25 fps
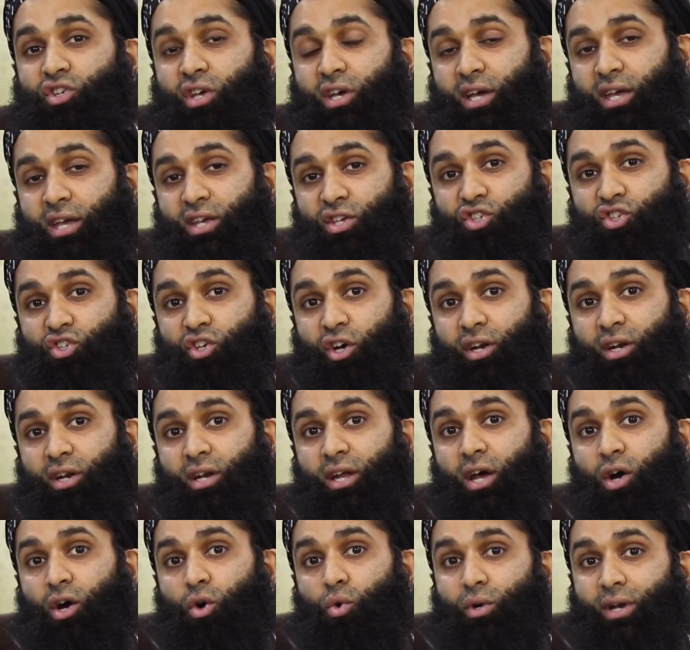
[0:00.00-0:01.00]
his
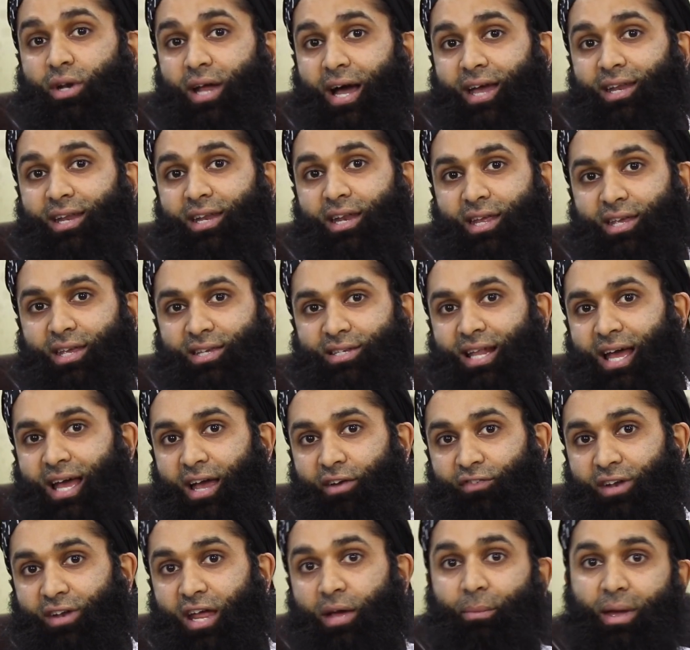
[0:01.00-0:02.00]
son who died in his
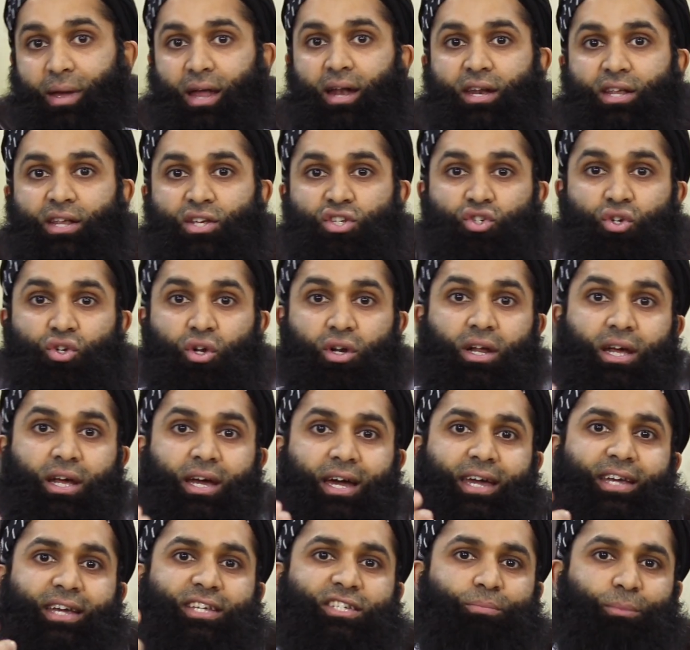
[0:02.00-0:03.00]
lifetime, eldest
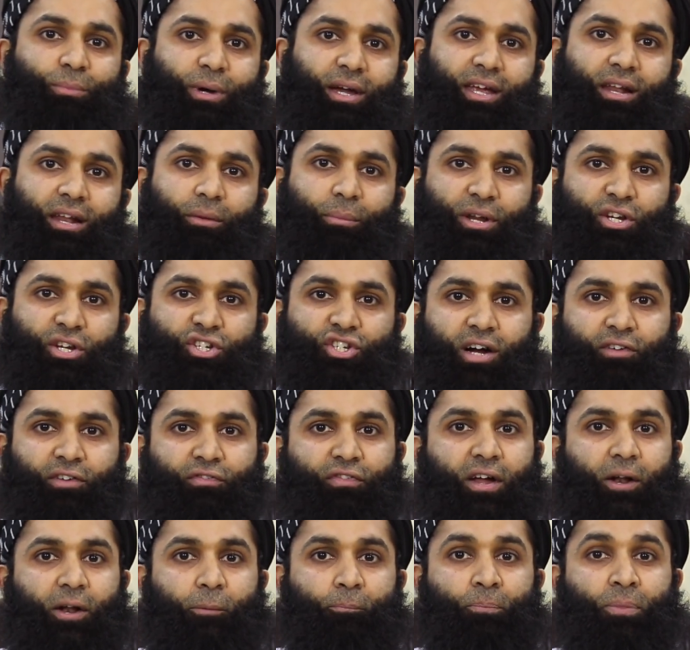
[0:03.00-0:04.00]
son Ismail bin
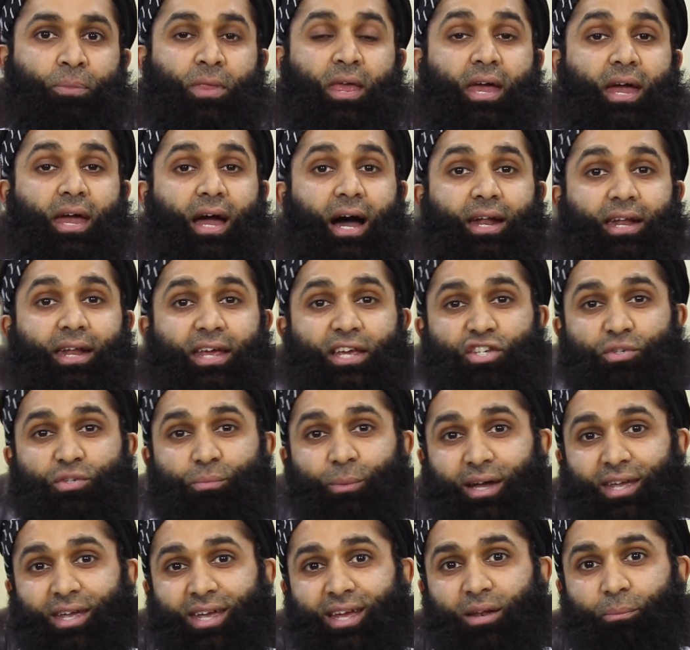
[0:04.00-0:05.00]
Ja'far, and
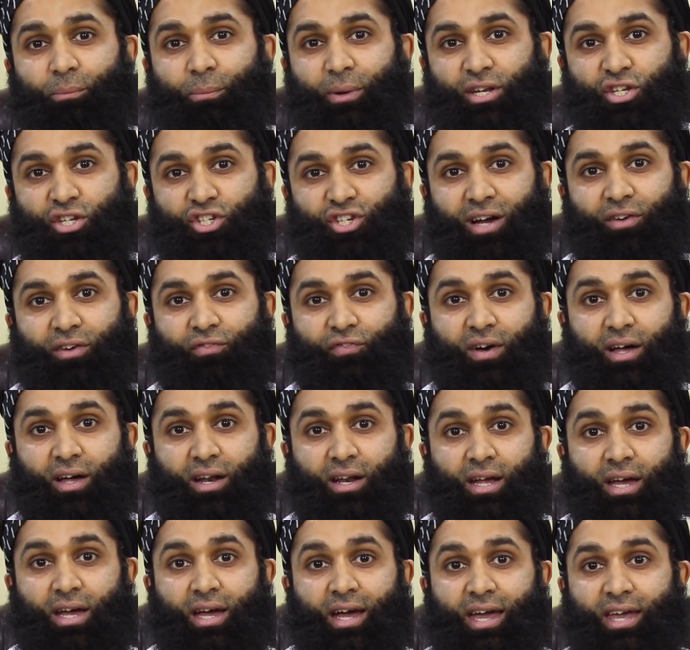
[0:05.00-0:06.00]
Ismail bin
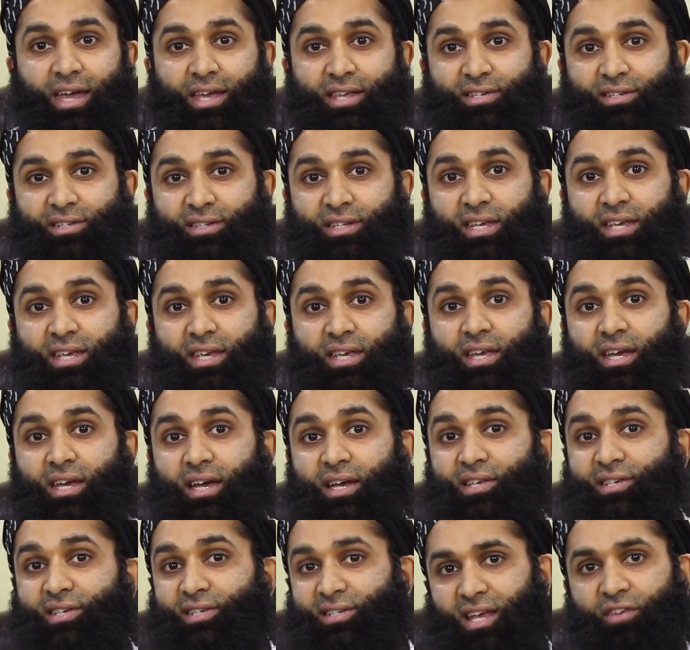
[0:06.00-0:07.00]
Ja'far is the
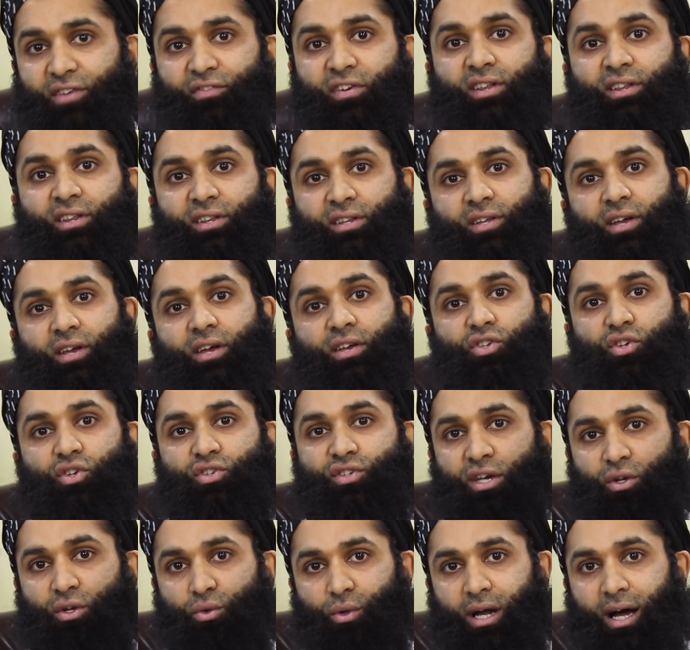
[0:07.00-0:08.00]
seventh. So
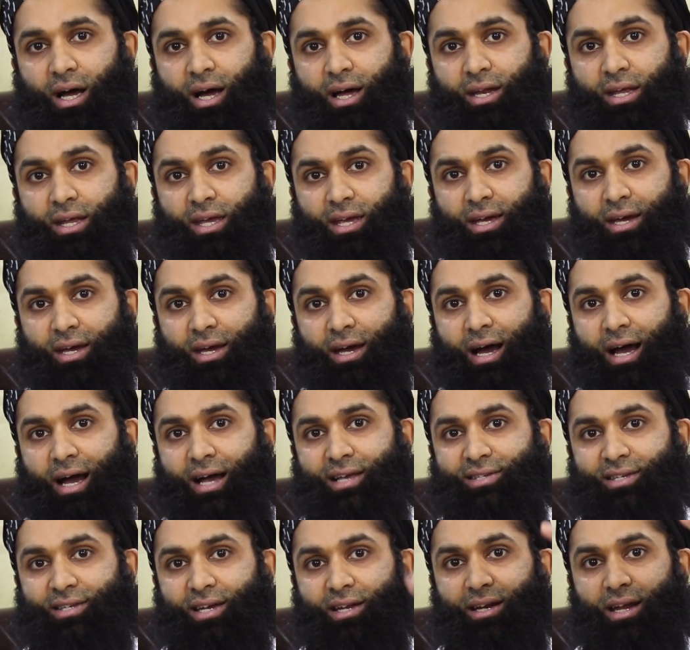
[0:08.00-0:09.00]
Sayyidina Ali,
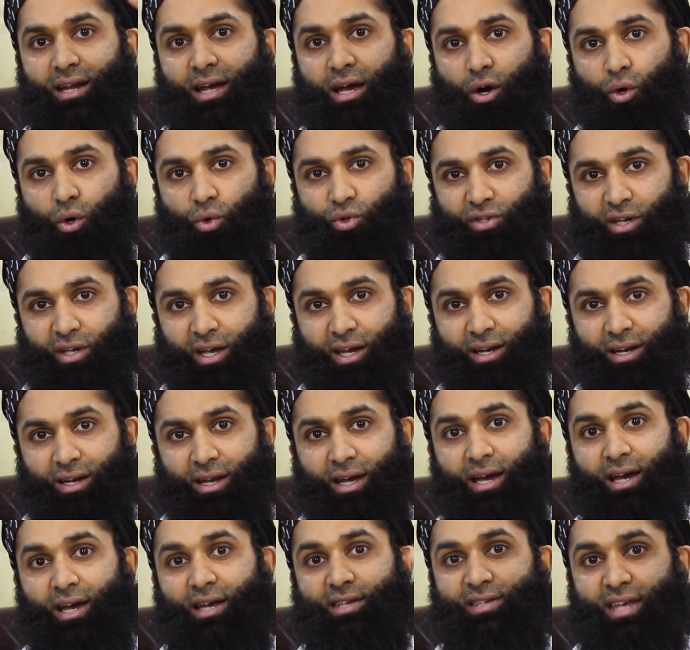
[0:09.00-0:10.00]
Hassan,
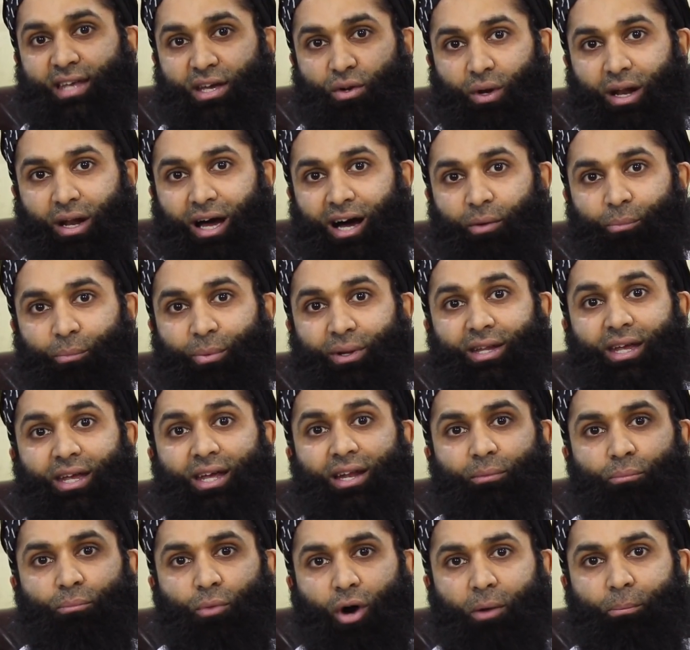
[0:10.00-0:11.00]
Hussein, Zainul
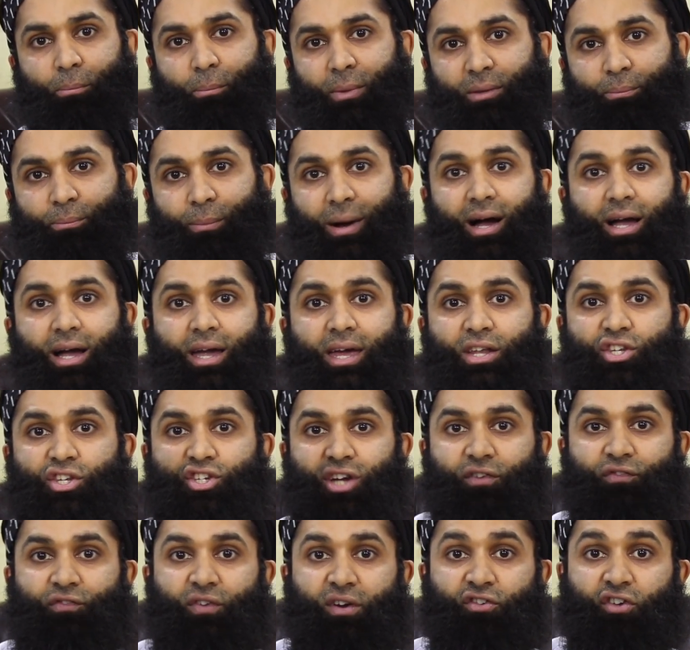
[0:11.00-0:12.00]
Abidin, Muhammad Baqir,
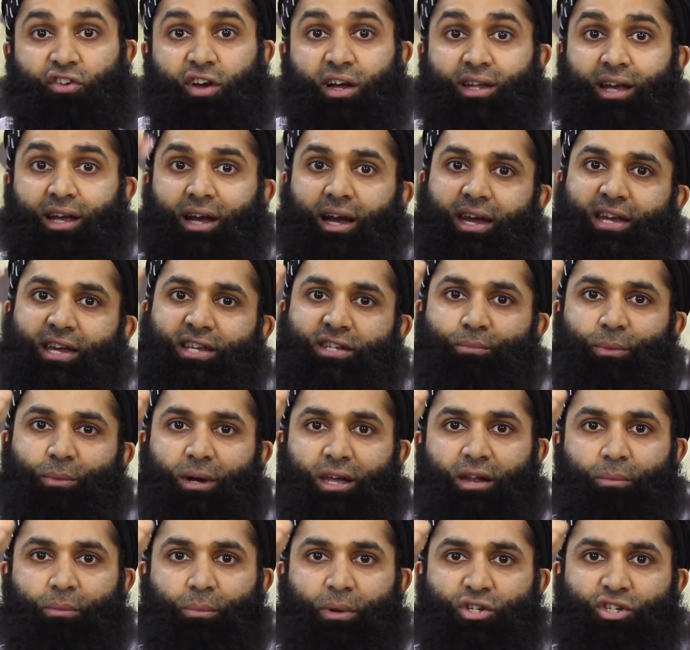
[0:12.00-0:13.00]
Jafar Sadiq,
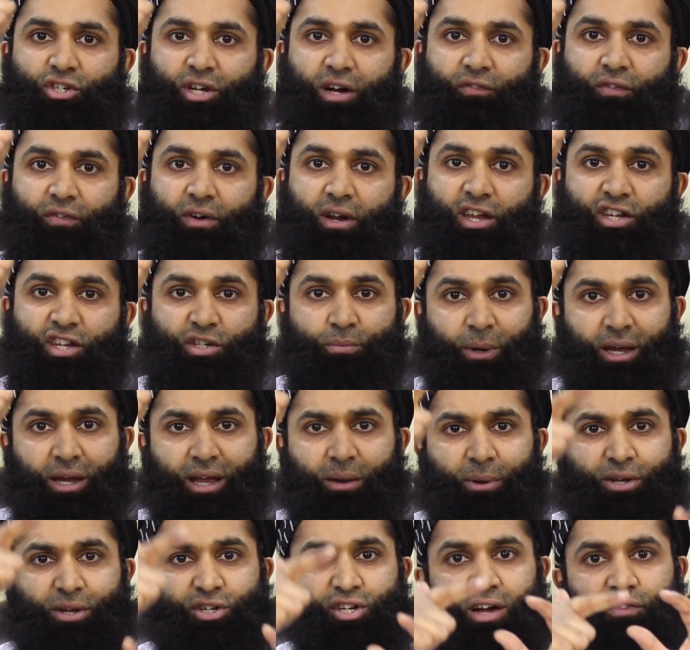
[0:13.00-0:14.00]
Ismail bin Jafar. Ismail
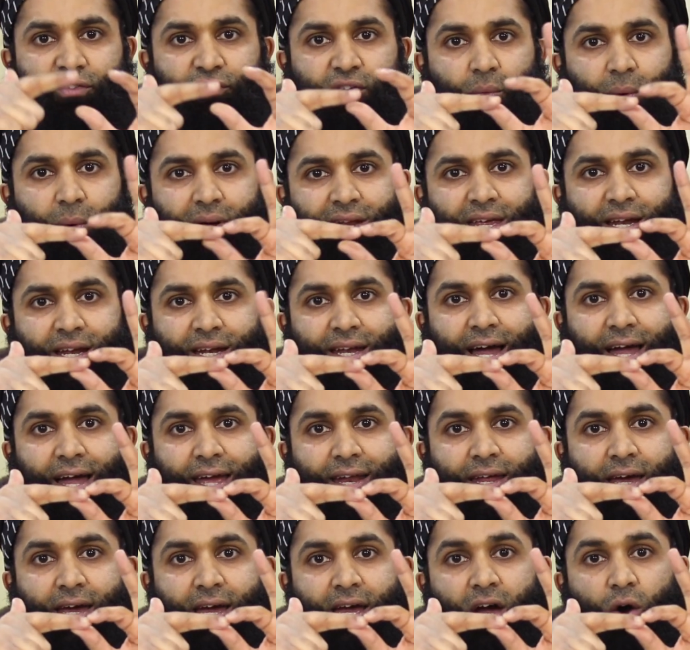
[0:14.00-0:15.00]
bin Jafar, when he
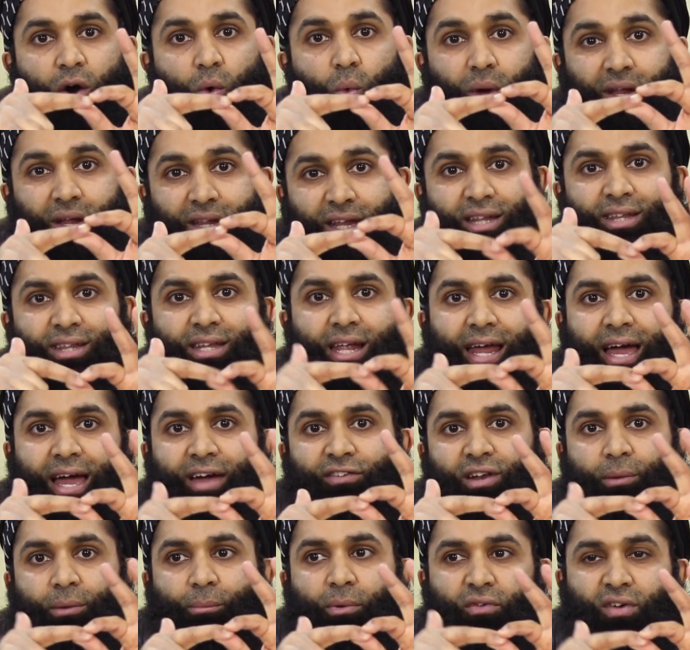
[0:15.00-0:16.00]
died within the
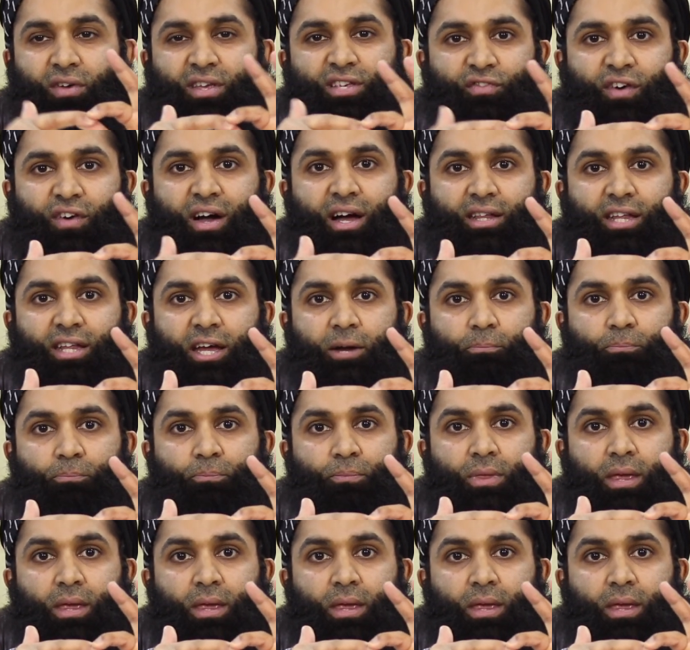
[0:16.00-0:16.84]
lifetime of his father,